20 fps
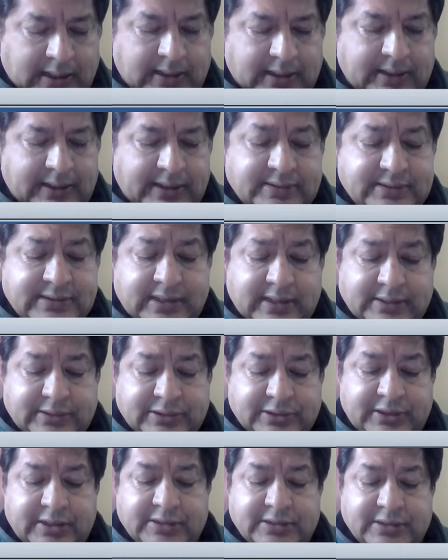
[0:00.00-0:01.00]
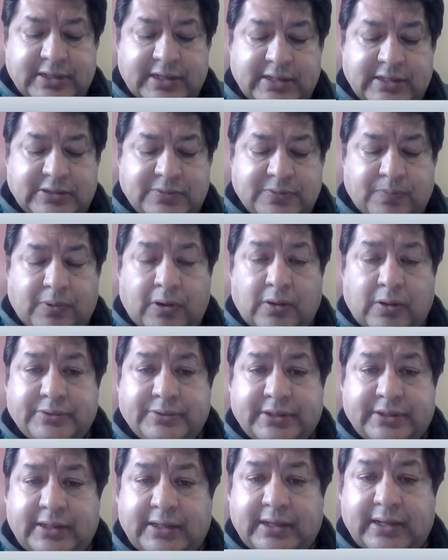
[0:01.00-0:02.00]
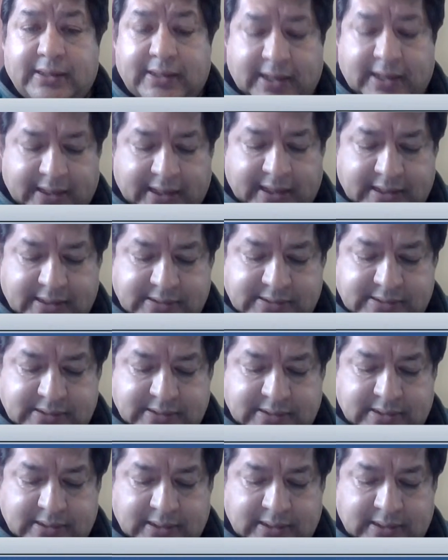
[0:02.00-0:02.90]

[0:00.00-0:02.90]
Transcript: It's a three-range poultry alliance.